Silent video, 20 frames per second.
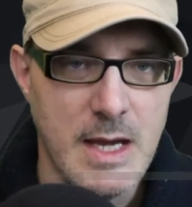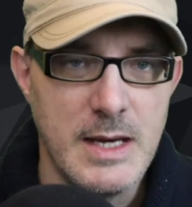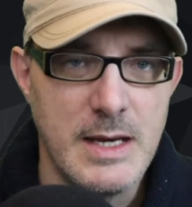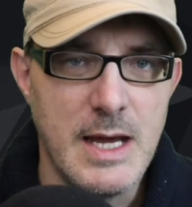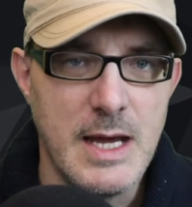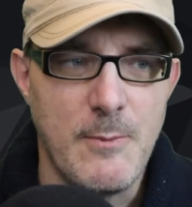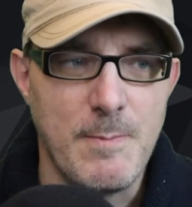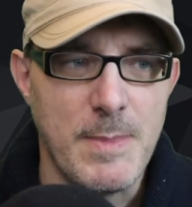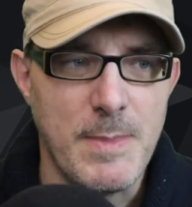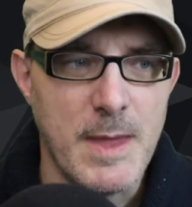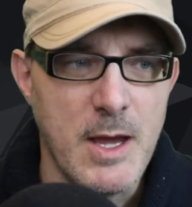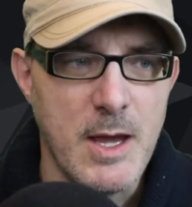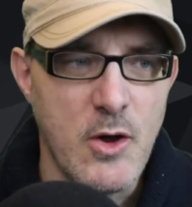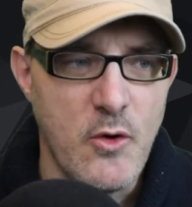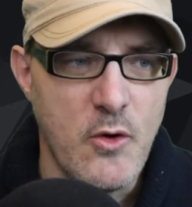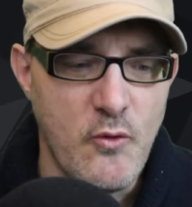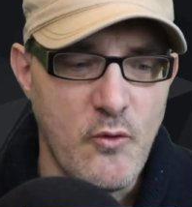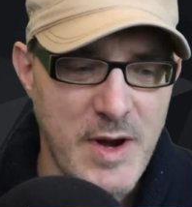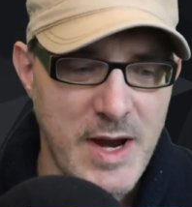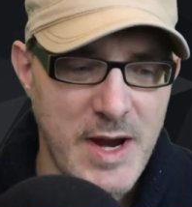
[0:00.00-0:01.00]
Now,
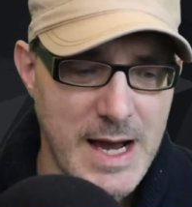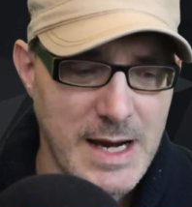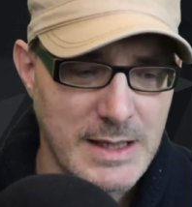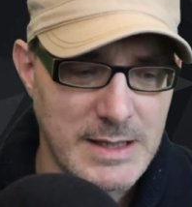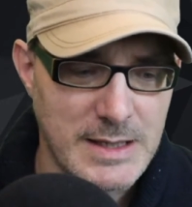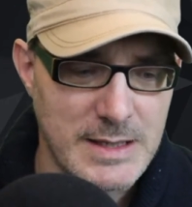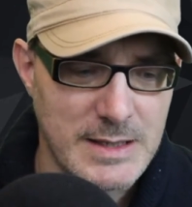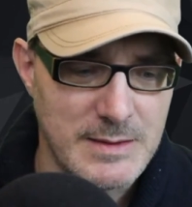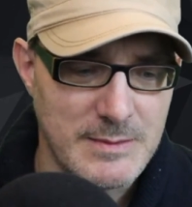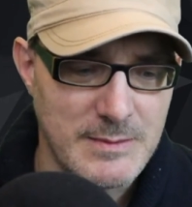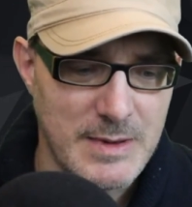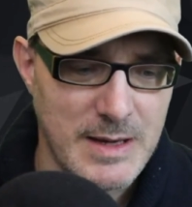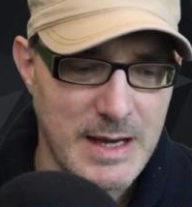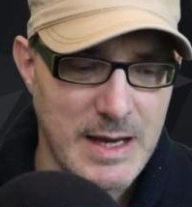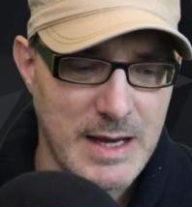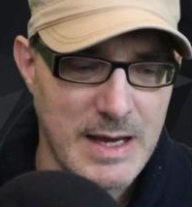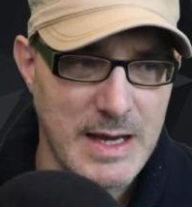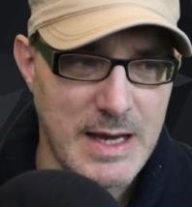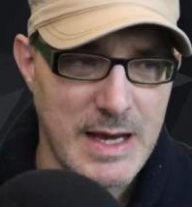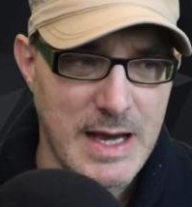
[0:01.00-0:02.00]
React
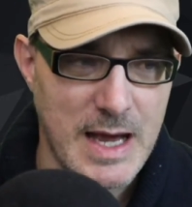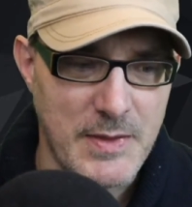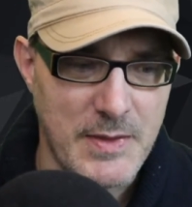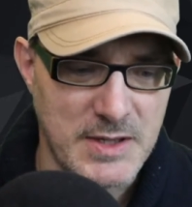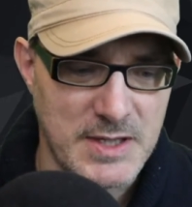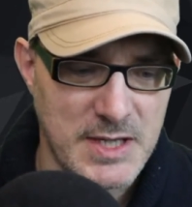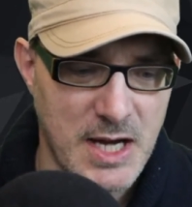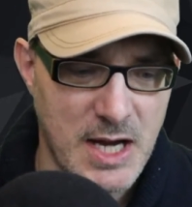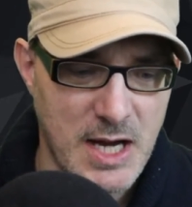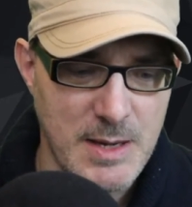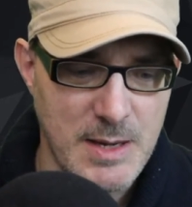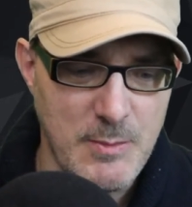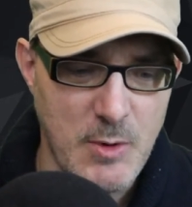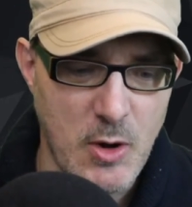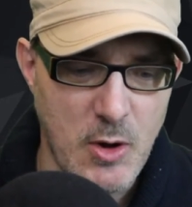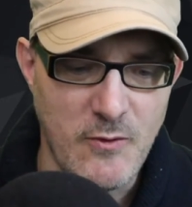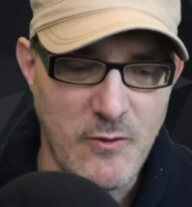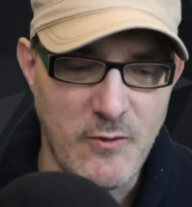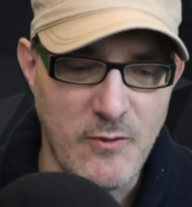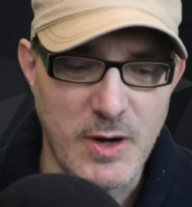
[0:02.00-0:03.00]
at the time
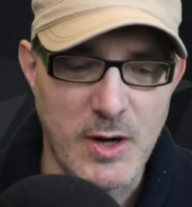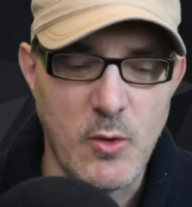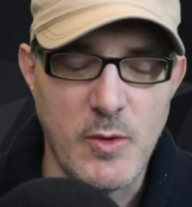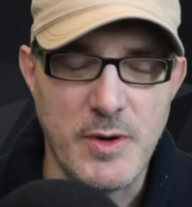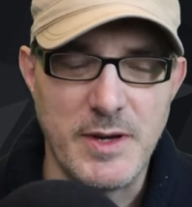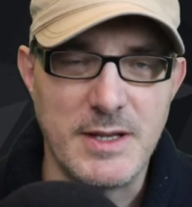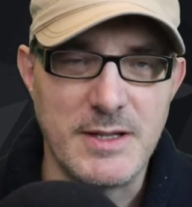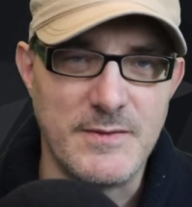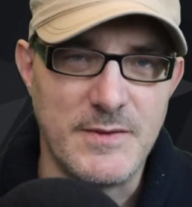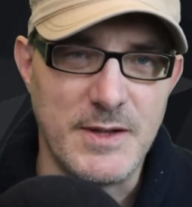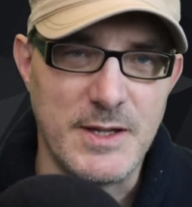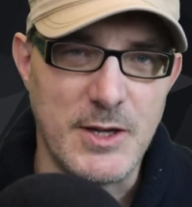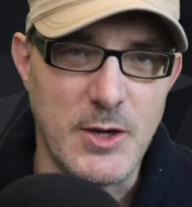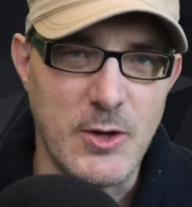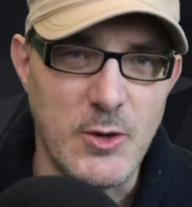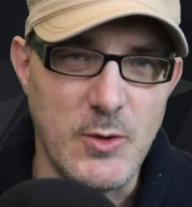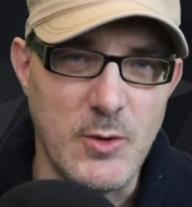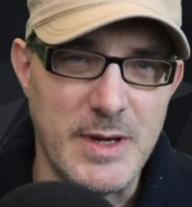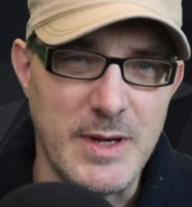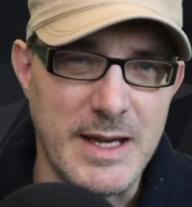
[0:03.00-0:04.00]
of recording this
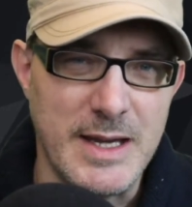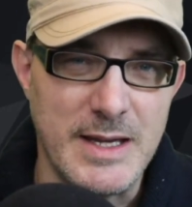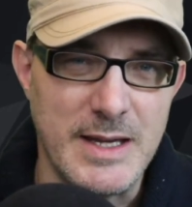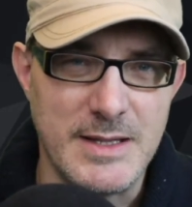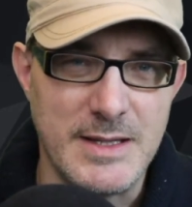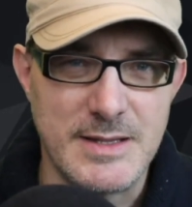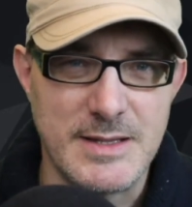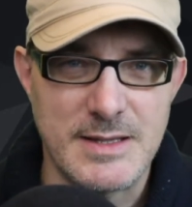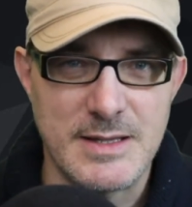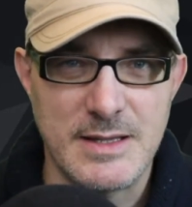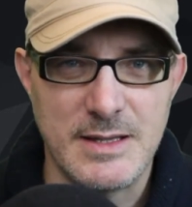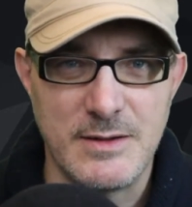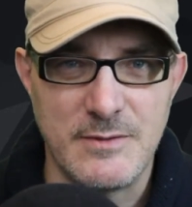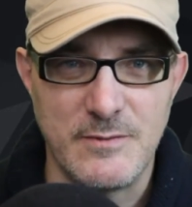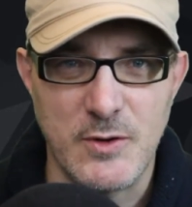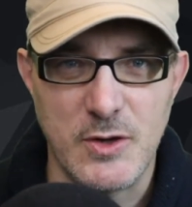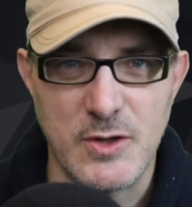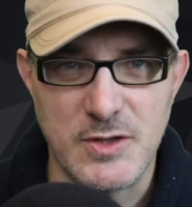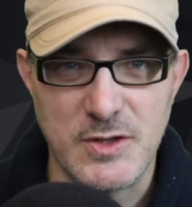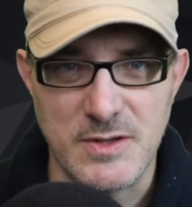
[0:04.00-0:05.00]
video is at
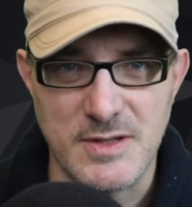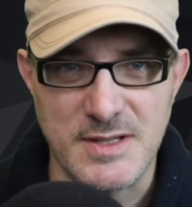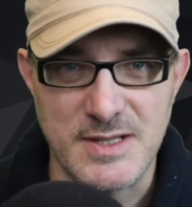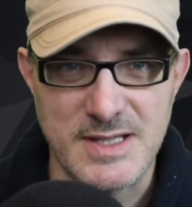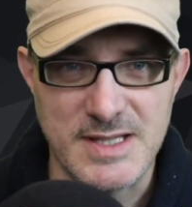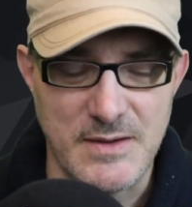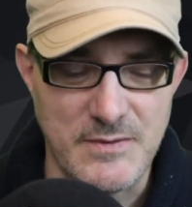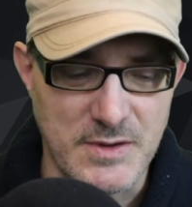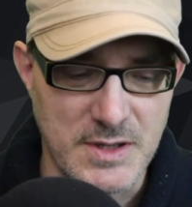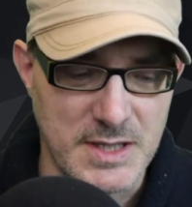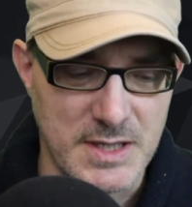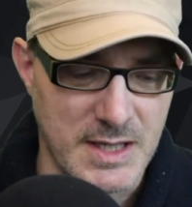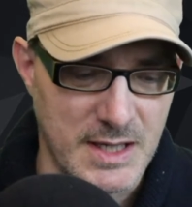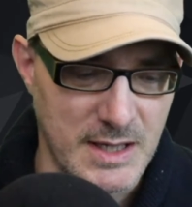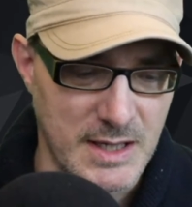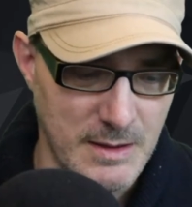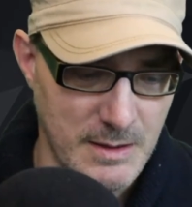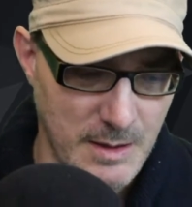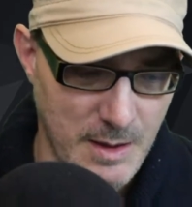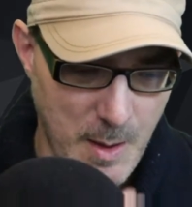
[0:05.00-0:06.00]
version
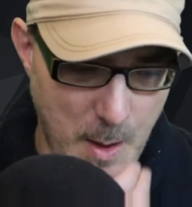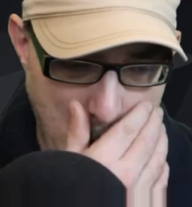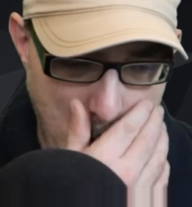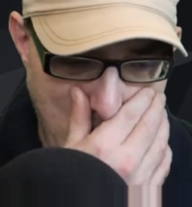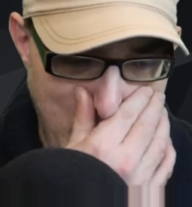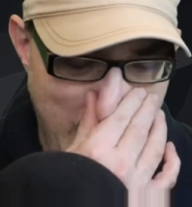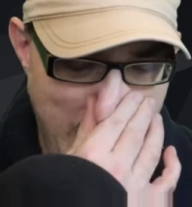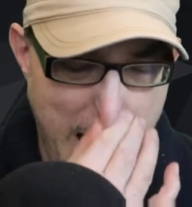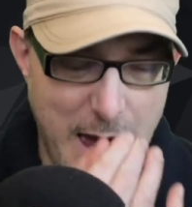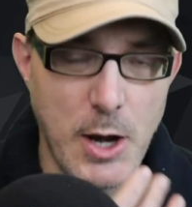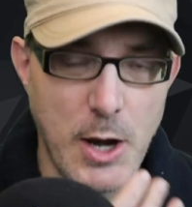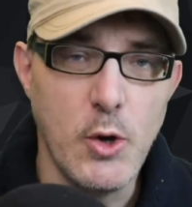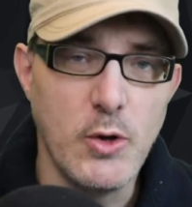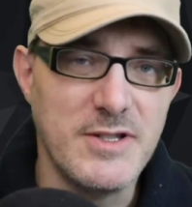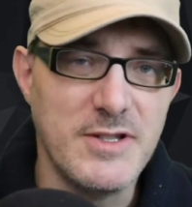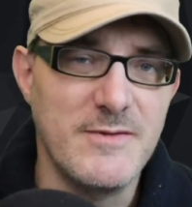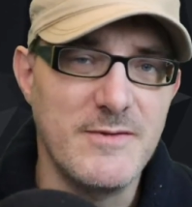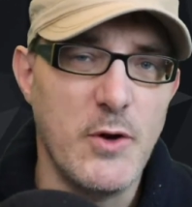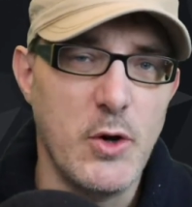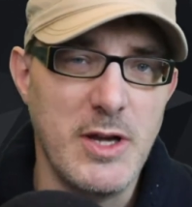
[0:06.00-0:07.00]
17, and
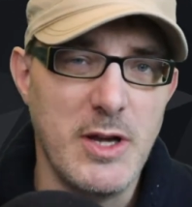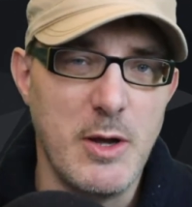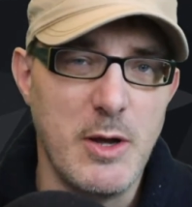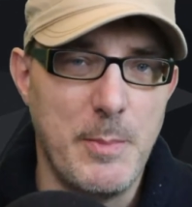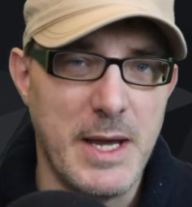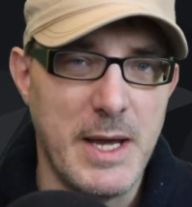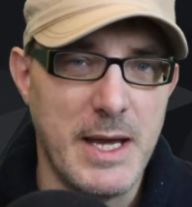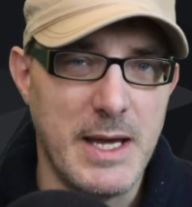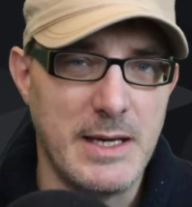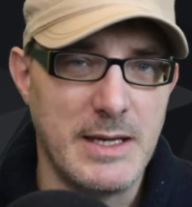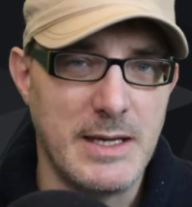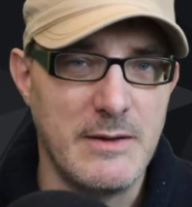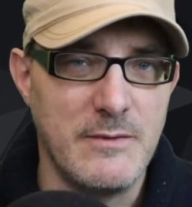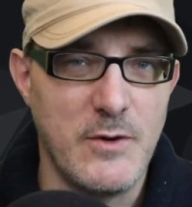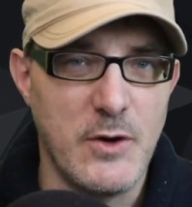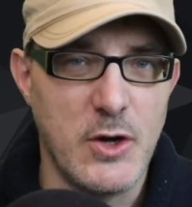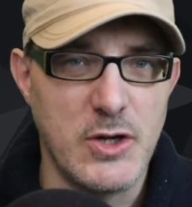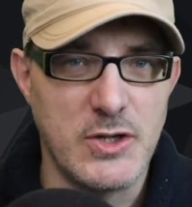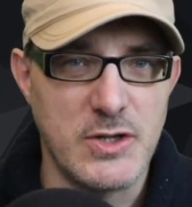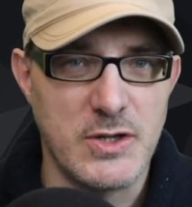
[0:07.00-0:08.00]
hooks have only appeared in
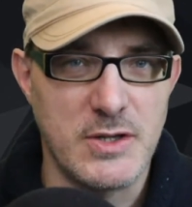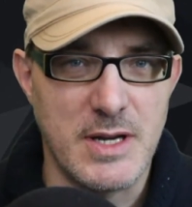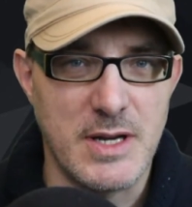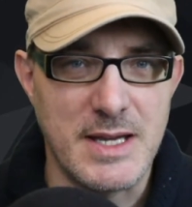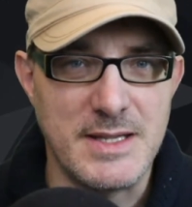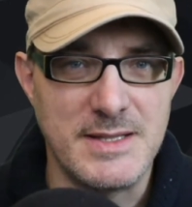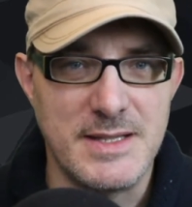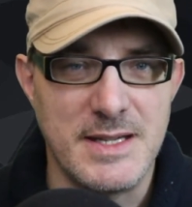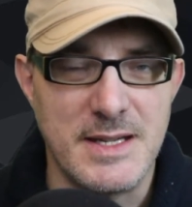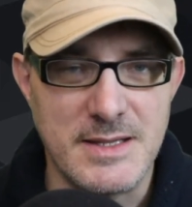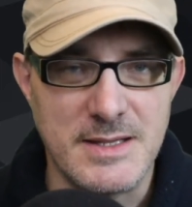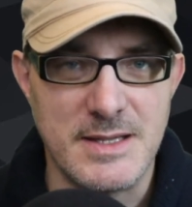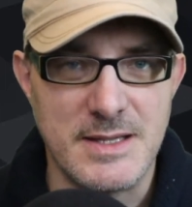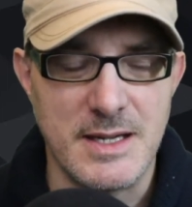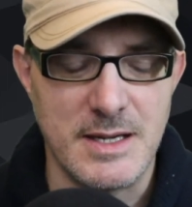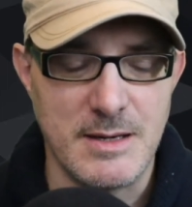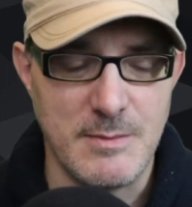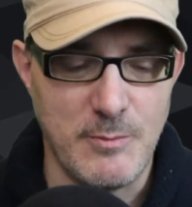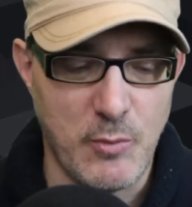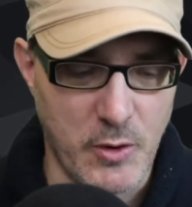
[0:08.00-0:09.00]
version
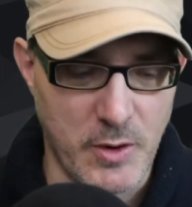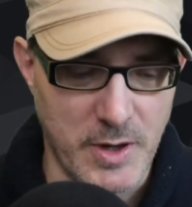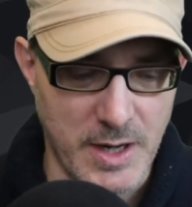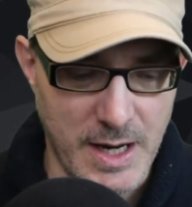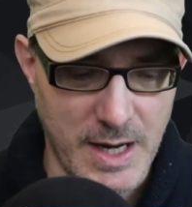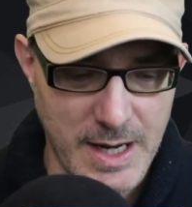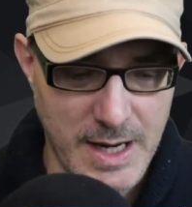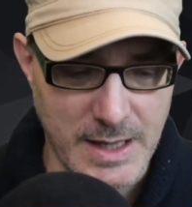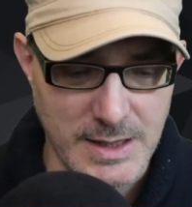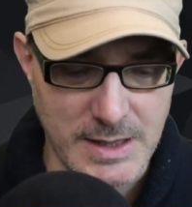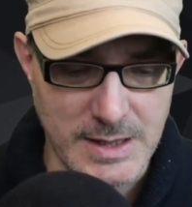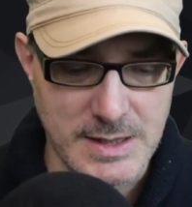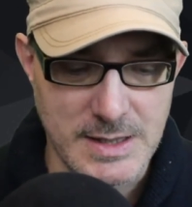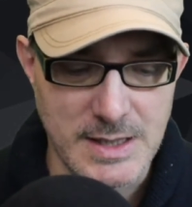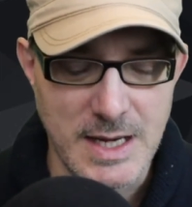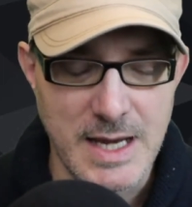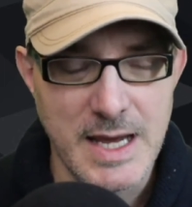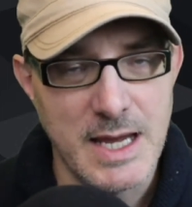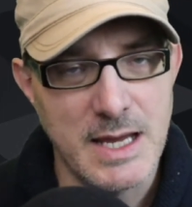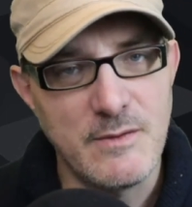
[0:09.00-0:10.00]
16.8
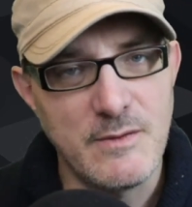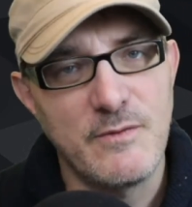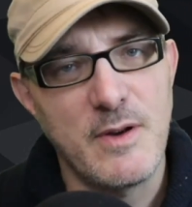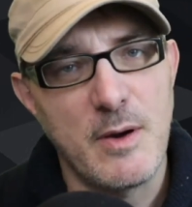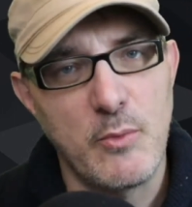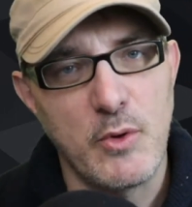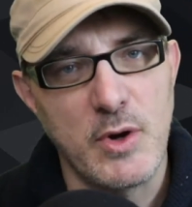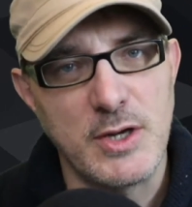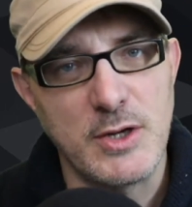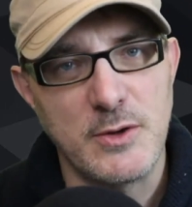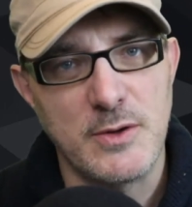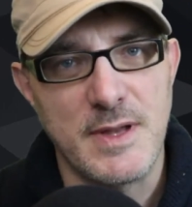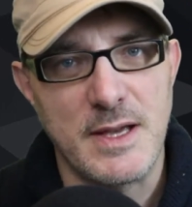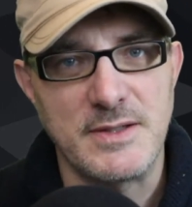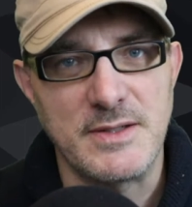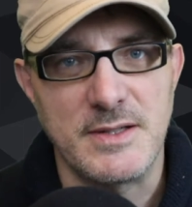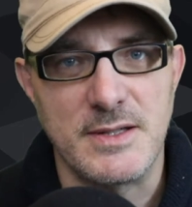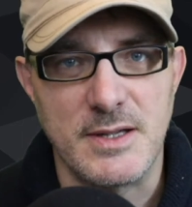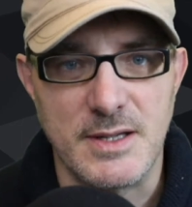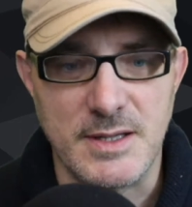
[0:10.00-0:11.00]
in February
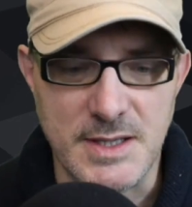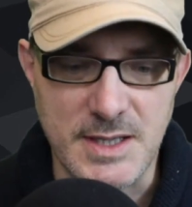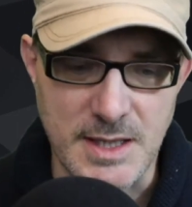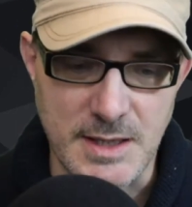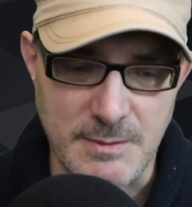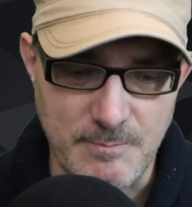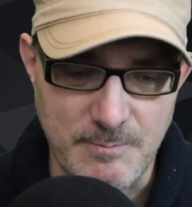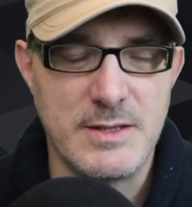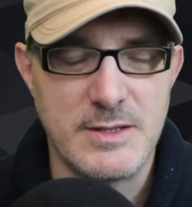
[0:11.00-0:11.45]
2019.